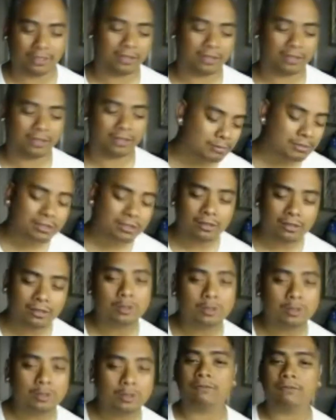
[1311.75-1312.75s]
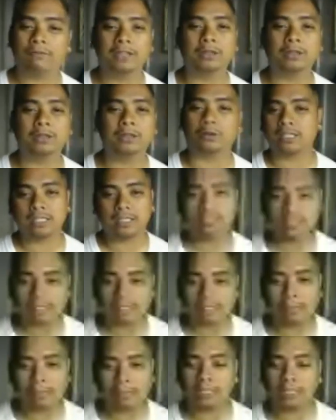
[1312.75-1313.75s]
like, well, I'm just using my finger because it
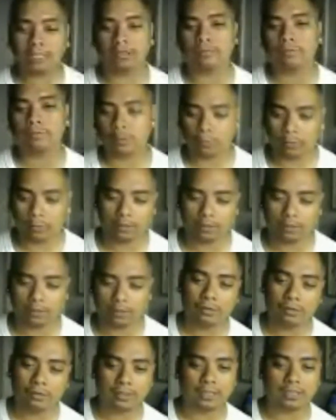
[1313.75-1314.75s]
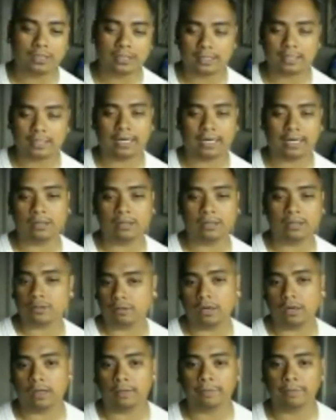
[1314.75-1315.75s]
doesn't make a difference whether I use the stylus
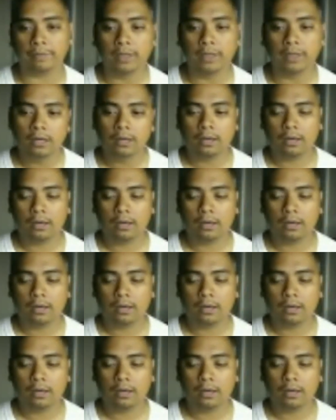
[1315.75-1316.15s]
or not.